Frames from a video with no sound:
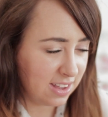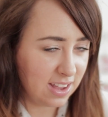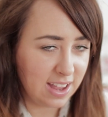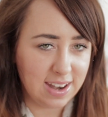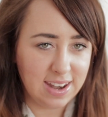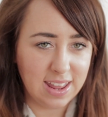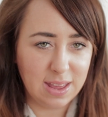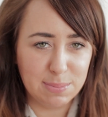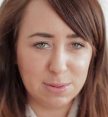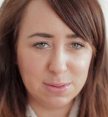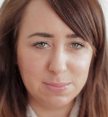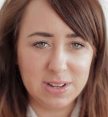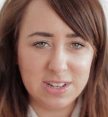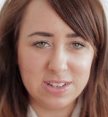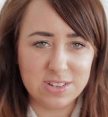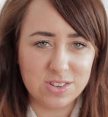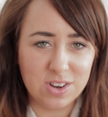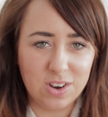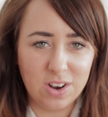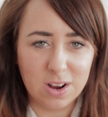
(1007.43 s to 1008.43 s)
enabled me
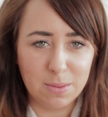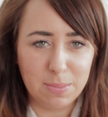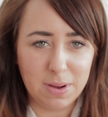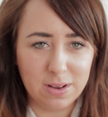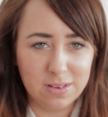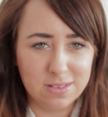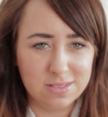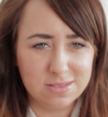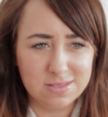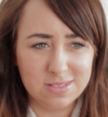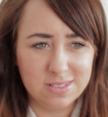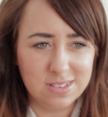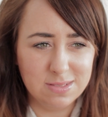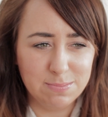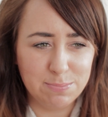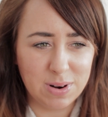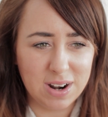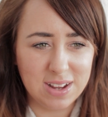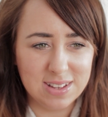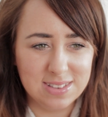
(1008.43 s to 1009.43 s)
to talk about
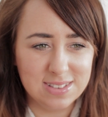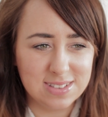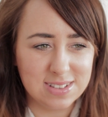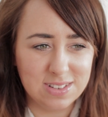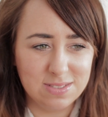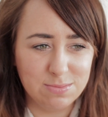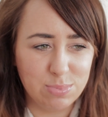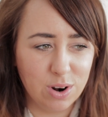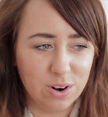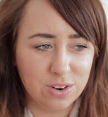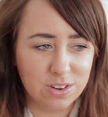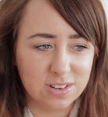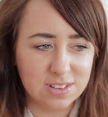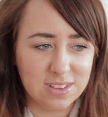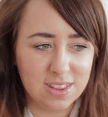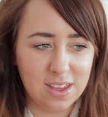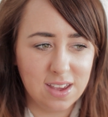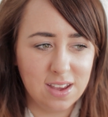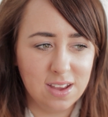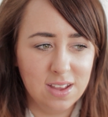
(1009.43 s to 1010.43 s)
brands and
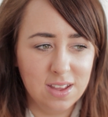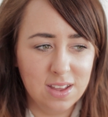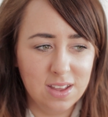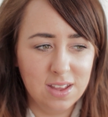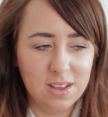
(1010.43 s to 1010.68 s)
products that